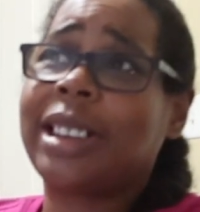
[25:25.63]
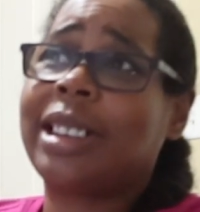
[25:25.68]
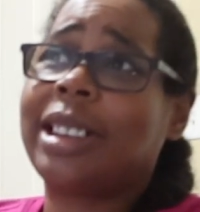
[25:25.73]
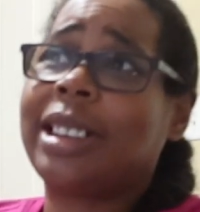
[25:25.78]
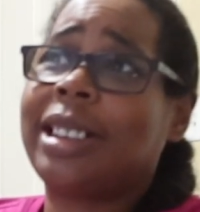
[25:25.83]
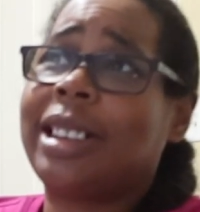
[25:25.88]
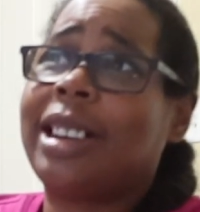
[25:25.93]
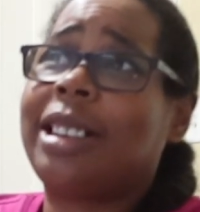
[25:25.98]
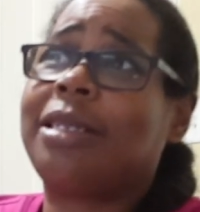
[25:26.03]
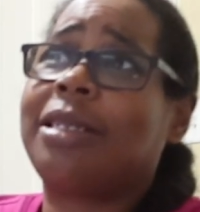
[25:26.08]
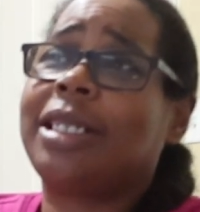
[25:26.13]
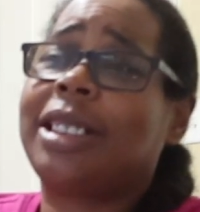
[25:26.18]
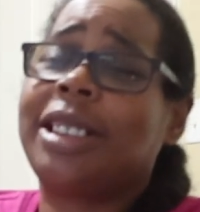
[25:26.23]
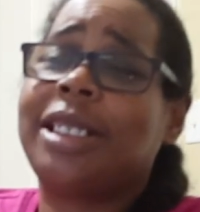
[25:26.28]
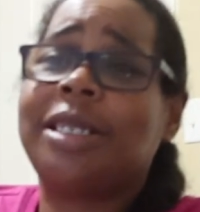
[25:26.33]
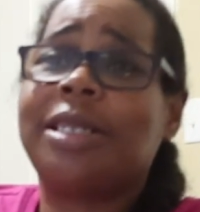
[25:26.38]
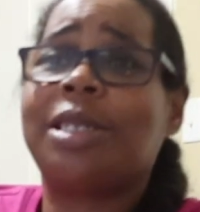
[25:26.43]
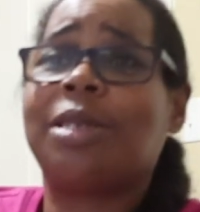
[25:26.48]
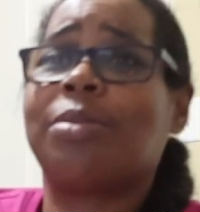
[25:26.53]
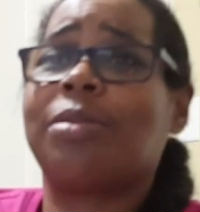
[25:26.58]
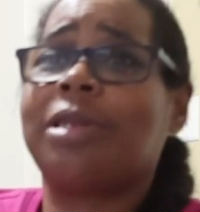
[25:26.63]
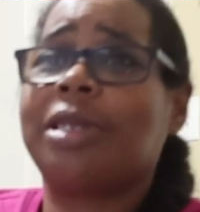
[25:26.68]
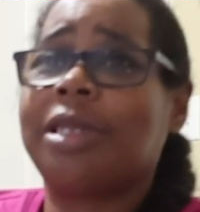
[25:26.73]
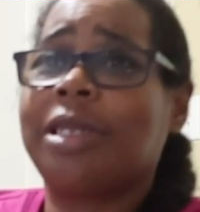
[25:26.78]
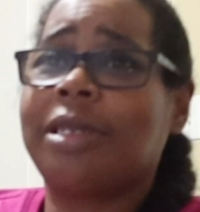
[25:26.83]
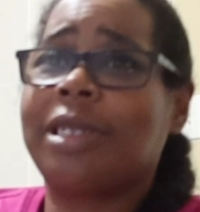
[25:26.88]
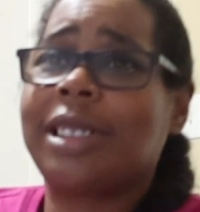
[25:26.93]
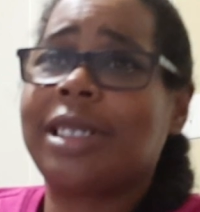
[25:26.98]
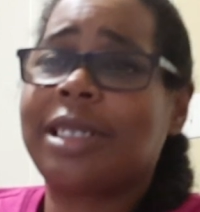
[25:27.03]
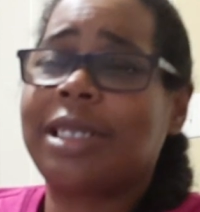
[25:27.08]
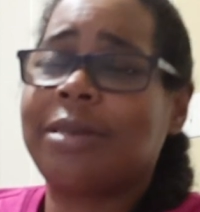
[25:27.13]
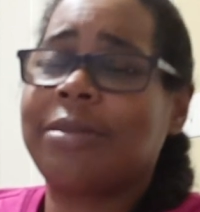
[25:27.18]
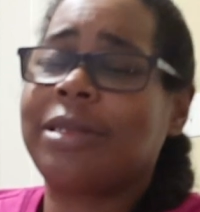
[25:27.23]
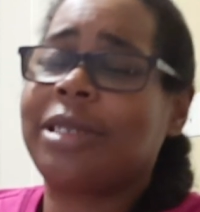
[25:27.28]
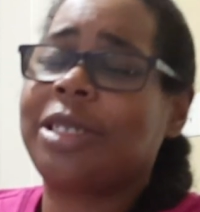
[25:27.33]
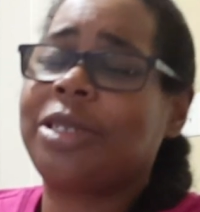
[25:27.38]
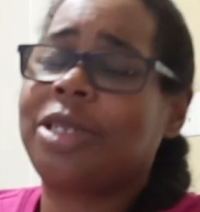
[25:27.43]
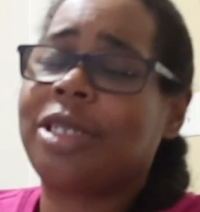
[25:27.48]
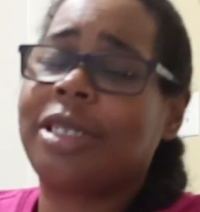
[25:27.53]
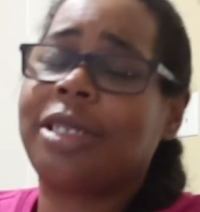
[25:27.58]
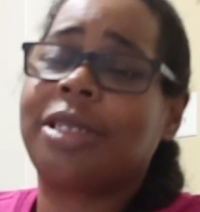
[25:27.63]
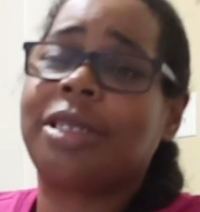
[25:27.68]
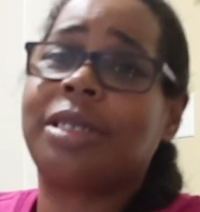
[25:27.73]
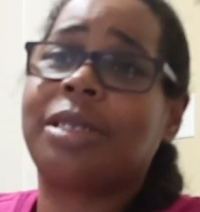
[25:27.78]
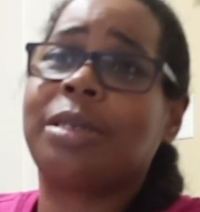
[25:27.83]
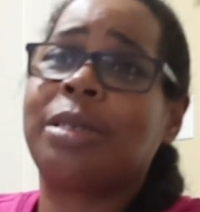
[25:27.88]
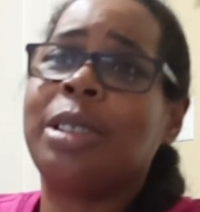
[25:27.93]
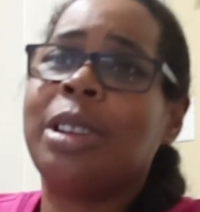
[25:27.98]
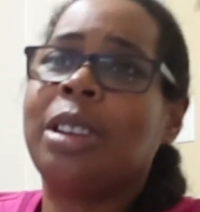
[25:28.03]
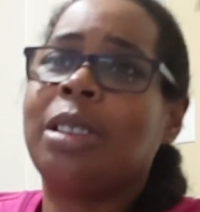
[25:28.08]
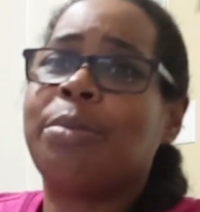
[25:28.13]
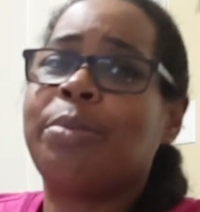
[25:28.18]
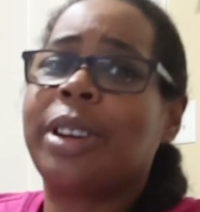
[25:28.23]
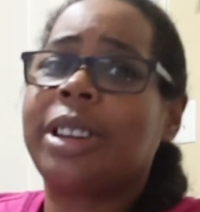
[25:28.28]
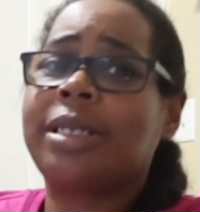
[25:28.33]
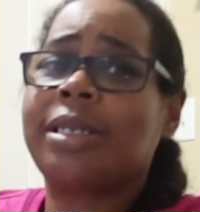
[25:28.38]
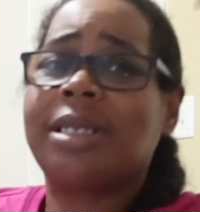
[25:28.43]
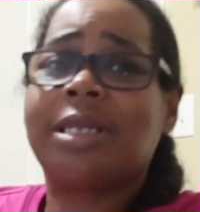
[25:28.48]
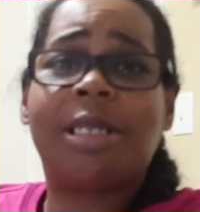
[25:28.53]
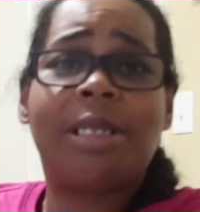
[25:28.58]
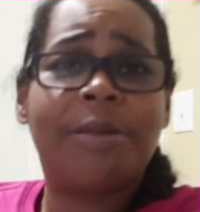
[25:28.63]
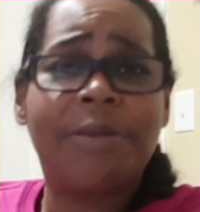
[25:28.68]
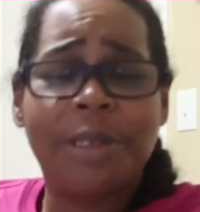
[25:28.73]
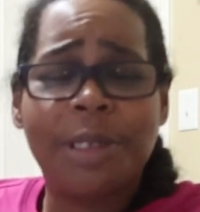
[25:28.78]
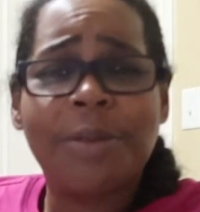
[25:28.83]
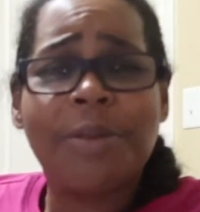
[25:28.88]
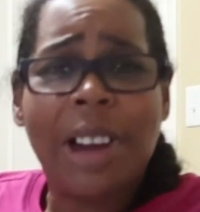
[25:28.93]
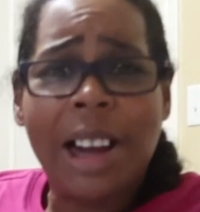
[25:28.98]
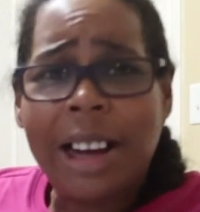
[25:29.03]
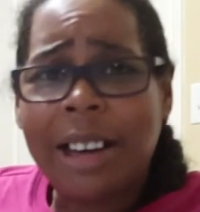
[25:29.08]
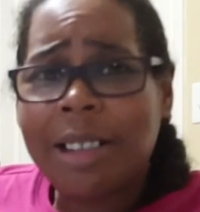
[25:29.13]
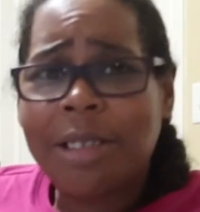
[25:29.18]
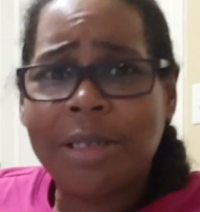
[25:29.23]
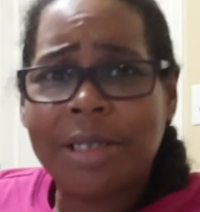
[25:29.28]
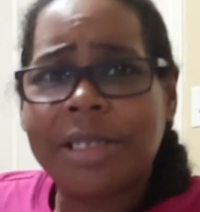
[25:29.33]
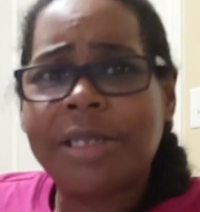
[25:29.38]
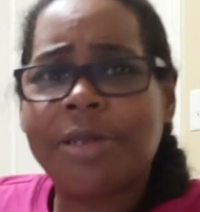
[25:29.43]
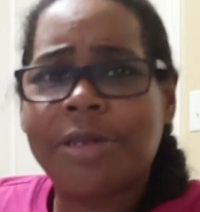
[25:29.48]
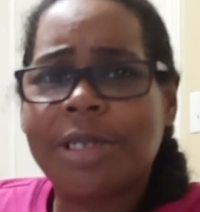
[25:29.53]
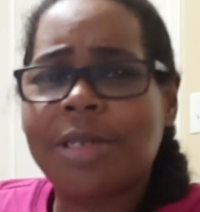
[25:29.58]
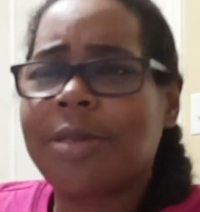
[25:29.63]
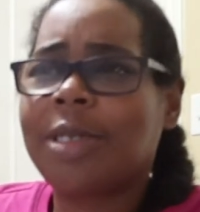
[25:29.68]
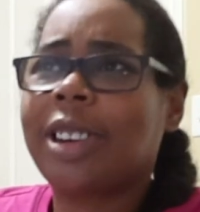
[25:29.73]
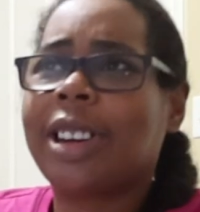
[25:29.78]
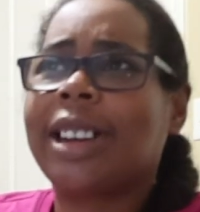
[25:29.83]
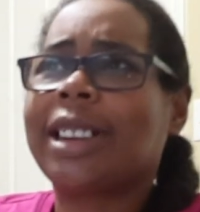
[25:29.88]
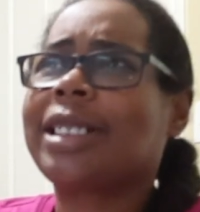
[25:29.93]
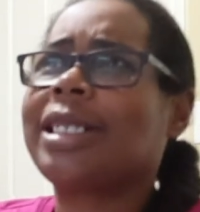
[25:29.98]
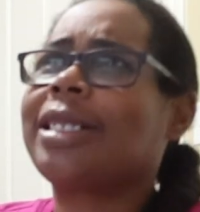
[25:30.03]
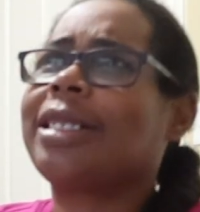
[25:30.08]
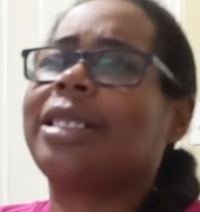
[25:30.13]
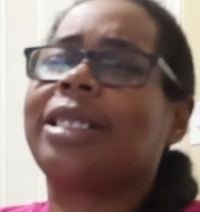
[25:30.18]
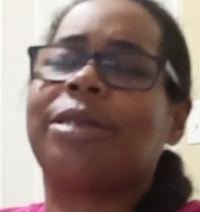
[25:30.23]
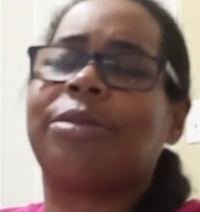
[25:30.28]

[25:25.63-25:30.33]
and then how the kids were interacting with each other based off of how adults were acting.